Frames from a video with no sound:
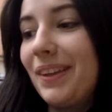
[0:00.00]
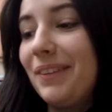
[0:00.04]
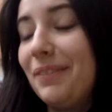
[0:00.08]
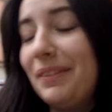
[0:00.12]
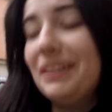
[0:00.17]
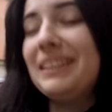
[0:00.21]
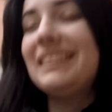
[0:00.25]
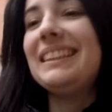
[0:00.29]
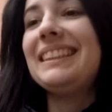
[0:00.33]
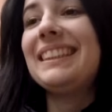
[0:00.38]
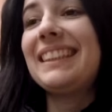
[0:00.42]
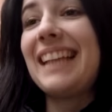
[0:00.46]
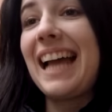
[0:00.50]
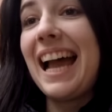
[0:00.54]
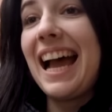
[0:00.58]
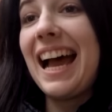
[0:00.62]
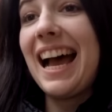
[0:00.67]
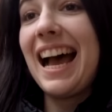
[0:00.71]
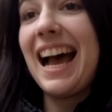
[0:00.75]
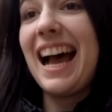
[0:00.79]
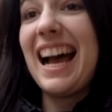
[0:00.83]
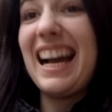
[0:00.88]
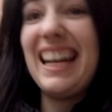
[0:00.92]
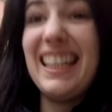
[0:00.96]
which is
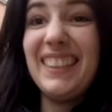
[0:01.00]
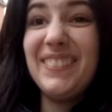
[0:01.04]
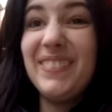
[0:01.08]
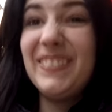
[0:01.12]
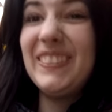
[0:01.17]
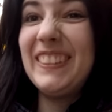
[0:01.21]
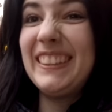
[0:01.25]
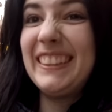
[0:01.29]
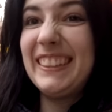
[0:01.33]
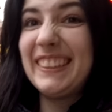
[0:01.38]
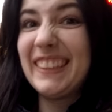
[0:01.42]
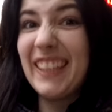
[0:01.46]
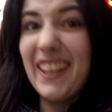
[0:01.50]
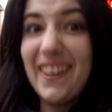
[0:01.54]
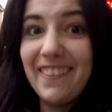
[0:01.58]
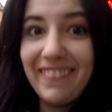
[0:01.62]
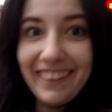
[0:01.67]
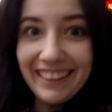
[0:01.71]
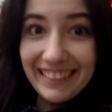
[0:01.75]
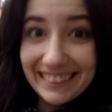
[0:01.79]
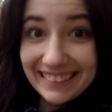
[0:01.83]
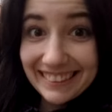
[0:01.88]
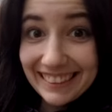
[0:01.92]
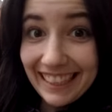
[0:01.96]
I'm so
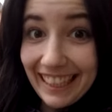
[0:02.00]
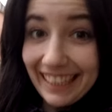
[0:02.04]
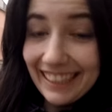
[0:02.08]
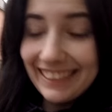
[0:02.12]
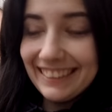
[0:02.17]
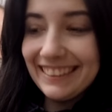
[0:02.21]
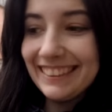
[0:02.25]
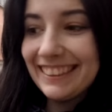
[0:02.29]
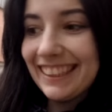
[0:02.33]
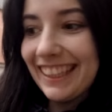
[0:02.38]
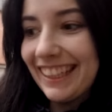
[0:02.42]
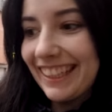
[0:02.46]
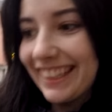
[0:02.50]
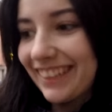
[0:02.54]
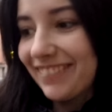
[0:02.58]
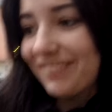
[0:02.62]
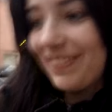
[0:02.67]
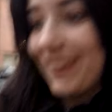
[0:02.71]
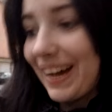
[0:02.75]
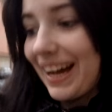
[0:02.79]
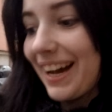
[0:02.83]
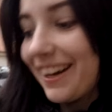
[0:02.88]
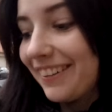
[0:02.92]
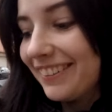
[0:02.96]
excited
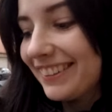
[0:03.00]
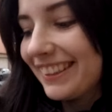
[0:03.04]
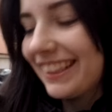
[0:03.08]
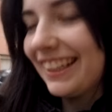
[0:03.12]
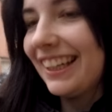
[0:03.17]
about.